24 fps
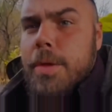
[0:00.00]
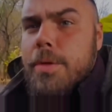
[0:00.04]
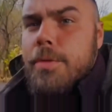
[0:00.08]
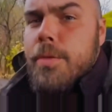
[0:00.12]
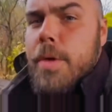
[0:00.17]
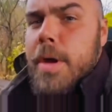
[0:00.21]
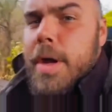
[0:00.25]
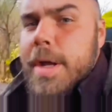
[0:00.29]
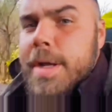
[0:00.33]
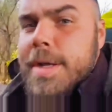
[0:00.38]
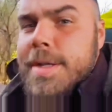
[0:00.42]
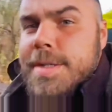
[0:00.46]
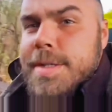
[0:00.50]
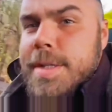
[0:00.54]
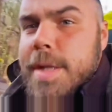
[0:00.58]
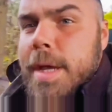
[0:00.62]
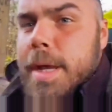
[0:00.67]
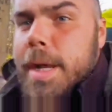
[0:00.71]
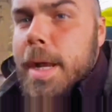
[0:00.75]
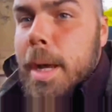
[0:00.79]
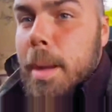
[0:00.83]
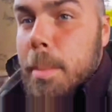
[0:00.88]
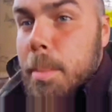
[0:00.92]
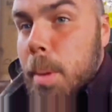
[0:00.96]
the rain has
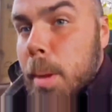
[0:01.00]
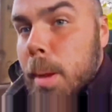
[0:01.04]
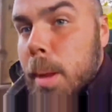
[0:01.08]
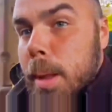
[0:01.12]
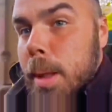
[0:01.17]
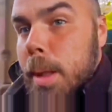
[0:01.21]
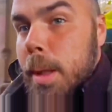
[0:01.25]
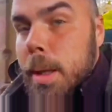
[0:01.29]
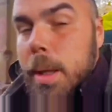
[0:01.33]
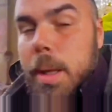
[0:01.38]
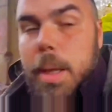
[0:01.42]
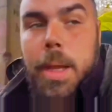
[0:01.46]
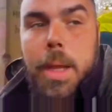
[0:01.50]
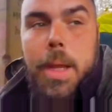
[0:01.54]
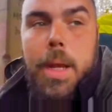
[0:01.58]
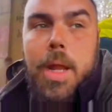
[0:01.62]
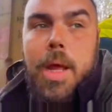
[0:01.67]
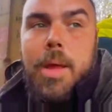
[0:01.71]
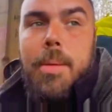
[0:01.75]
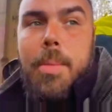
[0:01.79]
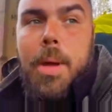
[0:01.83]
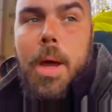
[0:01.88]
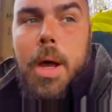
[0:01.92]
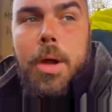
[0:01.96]
let up, and
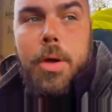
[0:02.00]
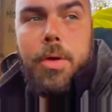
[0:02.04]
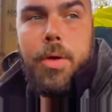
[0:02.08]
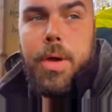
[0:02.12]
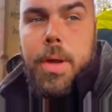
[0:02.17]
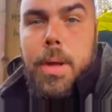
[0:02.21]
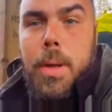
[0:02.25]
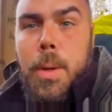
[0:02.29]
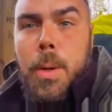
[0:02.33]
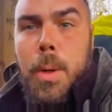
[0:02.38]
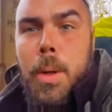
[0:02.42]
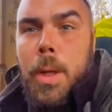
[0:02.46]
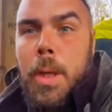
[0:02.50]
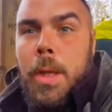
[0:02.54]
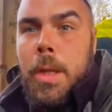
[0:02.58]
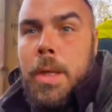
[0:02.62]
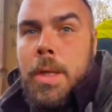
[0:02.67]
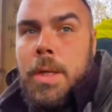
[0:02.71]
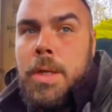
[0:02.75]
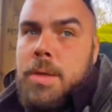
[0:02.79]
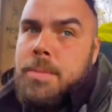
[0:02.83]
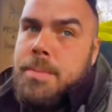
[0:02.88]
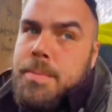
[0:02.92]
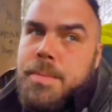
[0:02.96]
I'm hungry.
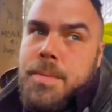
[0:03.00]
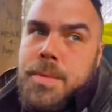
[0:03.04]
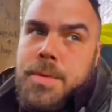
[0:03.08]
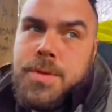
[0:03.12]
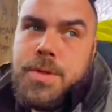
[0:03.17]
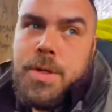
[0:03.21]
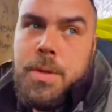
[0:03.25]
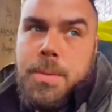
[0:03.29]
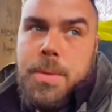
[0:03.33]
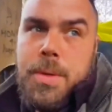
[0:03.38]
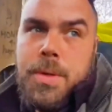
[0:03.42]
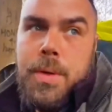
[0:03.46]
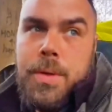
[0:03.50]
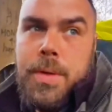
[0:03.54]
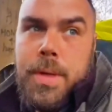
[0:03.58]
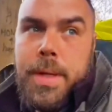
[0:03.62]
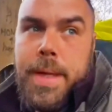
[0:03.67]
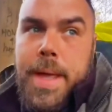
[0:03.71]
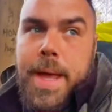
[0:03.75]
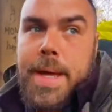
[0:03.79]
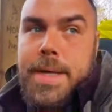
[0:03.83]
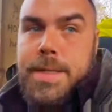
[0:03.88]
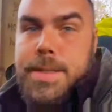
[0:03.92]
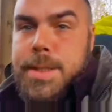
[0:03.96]
So I'm gonna go to the
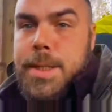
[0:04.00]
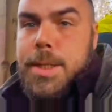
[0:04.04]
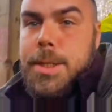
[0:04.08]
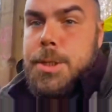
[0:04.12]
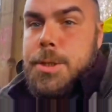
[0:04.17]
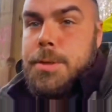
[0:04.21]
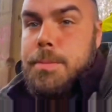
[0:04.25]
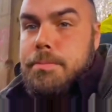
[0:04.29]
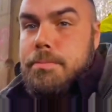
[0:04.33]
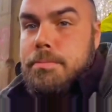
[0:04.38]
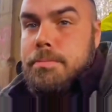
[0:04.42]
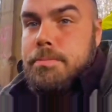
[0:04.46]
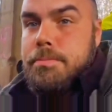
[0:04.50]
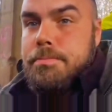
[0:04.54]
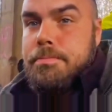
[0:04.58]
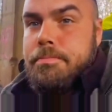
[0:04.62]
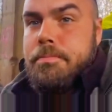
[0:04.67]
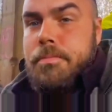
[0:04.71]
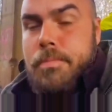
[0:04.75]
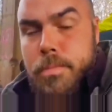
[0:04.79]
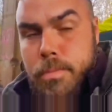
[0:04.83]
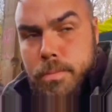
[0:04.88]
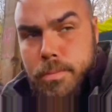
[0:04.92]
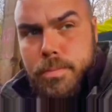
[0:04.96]
gas station,
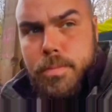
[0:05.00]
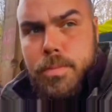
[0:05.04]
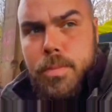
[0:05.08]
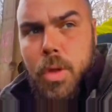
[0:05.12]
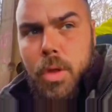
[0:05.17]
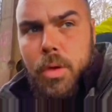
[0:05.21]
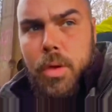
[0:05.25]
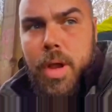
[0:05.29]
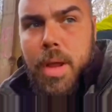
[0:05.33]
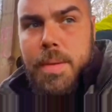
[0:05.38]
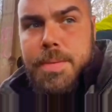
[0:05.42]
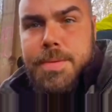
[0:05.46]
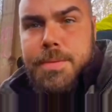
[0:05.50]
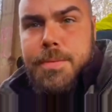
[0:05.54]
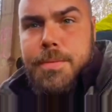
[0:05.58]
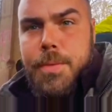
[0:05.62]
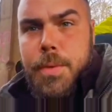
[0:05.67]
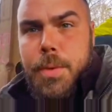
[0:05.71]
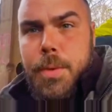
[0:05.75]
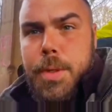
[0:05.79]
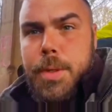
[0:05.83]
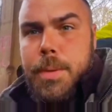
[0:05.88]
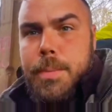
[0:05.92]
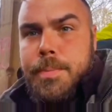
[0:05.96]
grab some
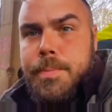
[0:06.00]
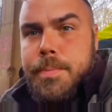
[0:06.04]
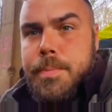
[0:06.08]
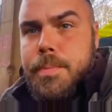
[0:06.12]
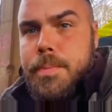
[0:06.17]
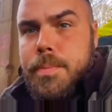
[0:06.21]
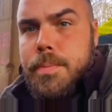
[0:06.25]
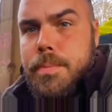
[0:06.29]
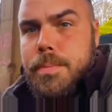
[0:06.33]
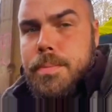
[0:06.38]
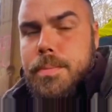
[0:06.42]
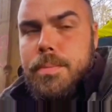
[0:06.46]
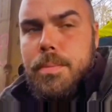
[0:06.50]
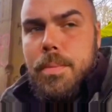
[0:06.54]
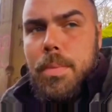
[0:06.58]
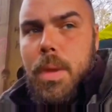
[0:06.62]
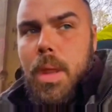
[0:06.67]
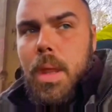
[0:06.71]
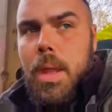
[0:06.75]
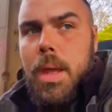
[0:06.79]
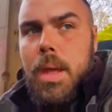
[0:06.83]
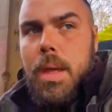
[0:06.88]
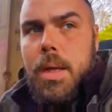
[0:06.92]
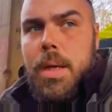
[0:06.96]
food,
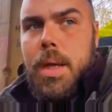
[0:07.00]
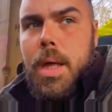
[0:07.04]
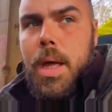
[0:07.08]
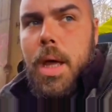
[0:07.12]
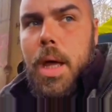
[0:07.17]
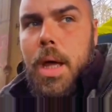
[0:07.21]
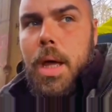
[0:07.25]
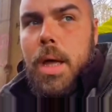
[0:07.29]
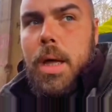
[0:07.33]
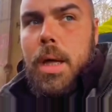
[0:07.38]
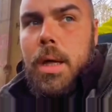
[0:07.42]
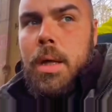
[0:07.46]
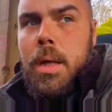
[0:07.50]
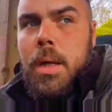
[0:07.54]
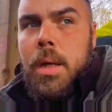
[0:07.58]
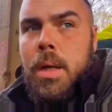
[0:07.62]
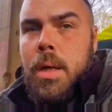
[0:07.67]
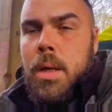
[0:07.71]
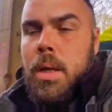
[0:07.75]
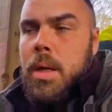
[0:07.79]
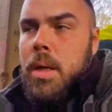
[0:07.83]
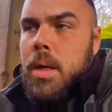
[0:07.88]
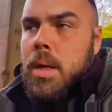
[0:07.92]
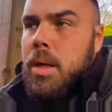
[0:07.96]
and
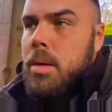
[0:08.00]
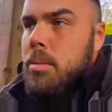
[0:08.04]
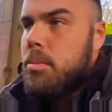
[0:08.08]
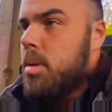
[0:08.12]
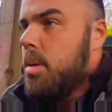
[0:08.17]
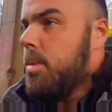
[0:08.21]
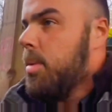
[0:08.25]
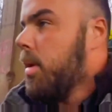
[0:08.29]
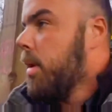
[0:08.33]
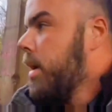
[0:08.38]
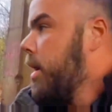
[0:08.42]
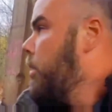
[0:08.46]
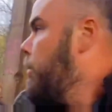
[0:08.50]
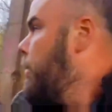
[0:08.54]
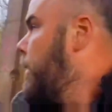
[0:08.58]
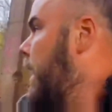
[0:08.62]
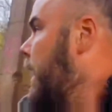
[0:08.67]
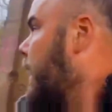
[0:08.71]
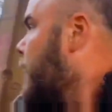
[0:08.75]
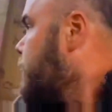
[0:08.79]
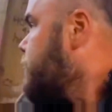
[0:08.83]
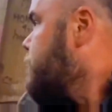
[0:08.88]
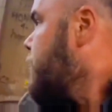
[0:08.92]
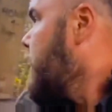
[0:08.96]
maybe I'll come
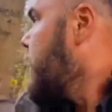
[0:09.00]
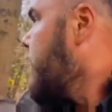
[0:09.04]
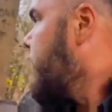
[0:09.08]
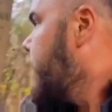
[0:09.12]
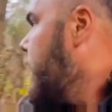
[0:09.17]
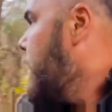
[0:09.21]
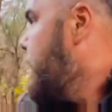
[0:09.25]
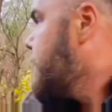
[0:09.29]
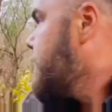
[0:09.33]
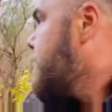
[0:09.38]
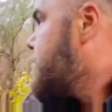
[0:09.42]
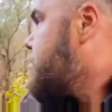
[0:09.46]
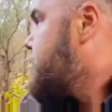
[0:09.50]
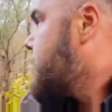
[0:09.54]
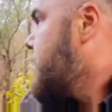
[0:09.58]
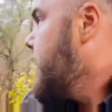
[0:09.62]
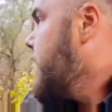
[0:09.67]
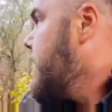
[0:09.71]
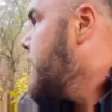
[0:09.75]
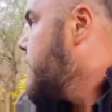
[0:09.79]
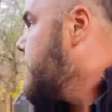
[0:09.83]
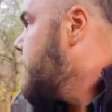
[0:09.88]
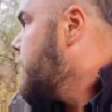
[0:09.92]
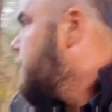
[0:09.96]
back and try to grab this
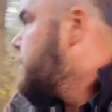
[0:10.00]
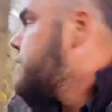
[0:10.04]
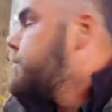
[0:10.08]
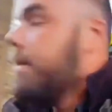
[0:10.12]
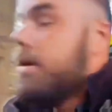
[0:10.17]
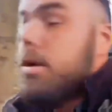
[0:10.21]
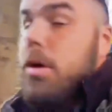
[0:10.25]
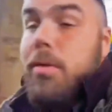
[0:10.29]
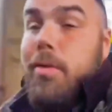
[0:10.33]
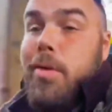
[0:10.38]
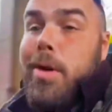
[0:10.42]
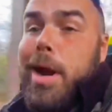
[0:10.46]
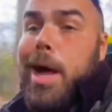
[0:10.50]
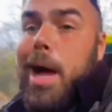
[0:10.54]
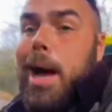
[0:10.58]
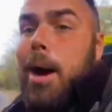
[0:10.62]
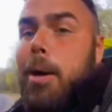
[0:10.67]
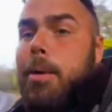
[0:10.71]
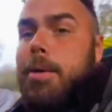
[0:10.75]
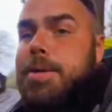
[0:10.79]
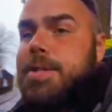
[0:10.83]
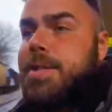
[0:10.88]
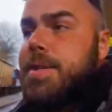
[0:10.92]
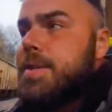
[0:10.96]
train. It's been over an
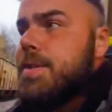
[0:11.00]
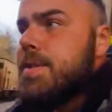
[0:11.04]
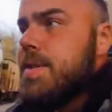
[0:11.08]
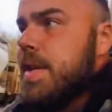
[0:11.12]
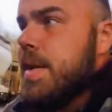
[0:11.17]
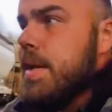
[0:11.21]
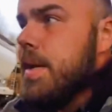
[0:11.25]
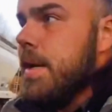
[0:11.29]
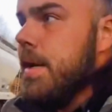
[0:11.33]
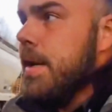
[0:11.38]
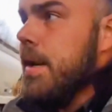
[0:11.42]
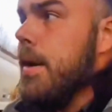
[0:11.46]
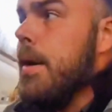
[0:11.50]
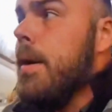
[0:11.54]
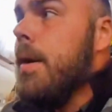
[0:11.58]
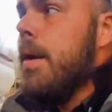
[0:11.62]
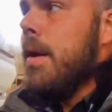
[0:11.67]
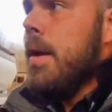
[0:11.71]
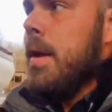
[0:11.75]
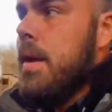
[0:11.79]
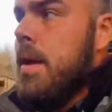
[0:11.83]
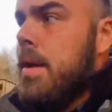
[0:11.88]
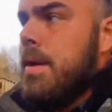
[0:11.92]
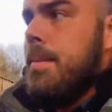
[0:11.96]
hour still sitting here.
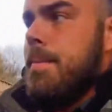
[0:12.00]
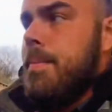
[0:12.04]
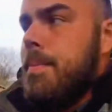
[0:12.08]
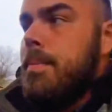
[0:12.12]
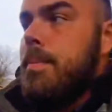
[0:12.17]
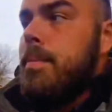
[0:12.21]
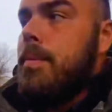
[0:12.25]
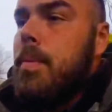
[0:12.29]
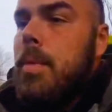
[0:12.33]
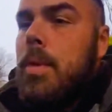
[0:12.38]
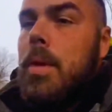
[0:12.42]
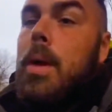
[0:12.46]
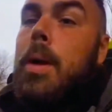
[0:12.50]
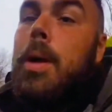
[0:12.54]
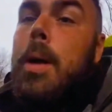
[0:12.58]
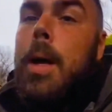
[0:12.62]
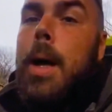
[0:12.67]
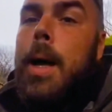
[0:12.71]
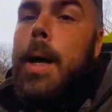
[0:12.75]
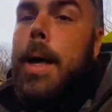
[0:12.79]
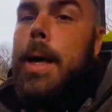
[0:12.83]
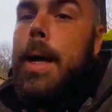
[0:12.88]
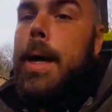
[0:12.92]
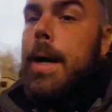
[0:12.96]

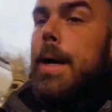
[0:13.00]
I